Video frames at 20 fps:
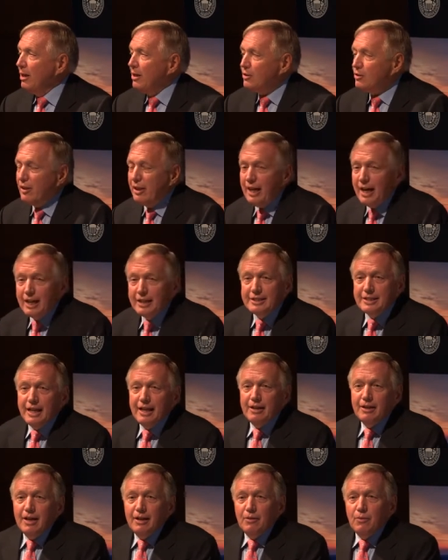So then I
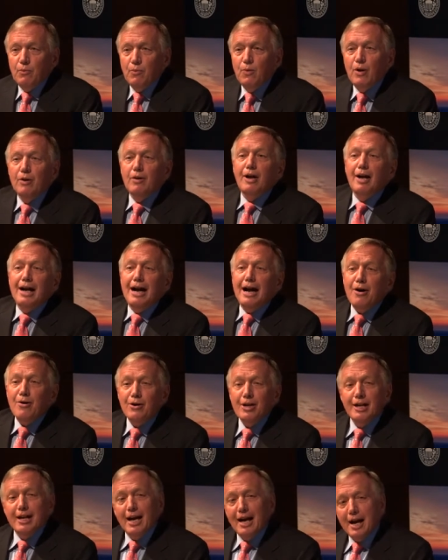said, well, how
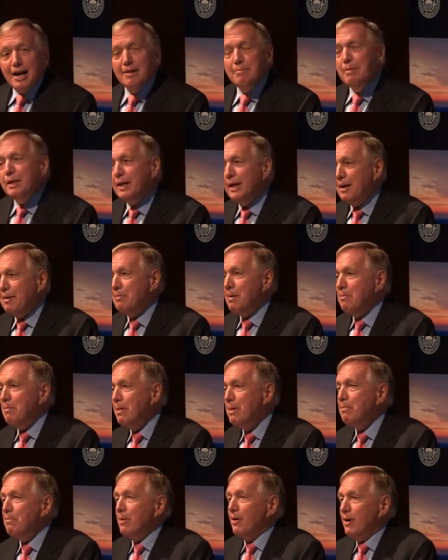can I become a
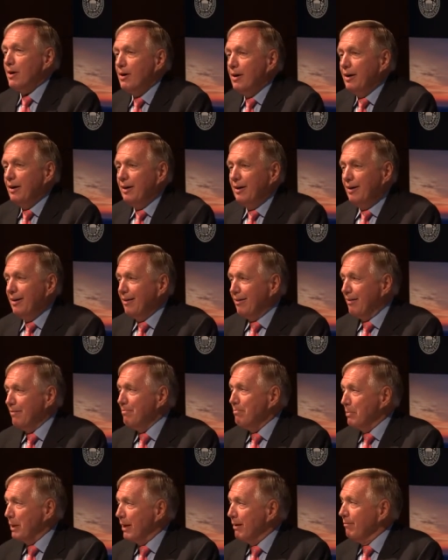member
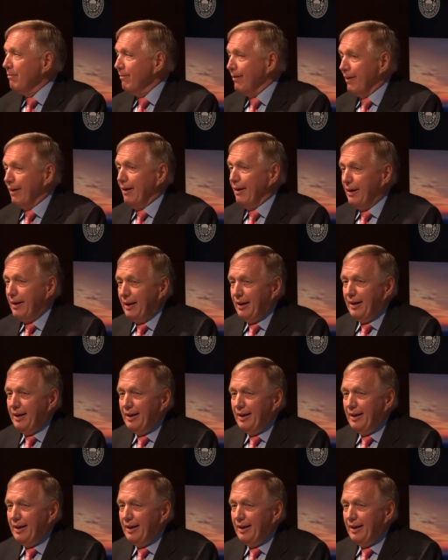of PenFed?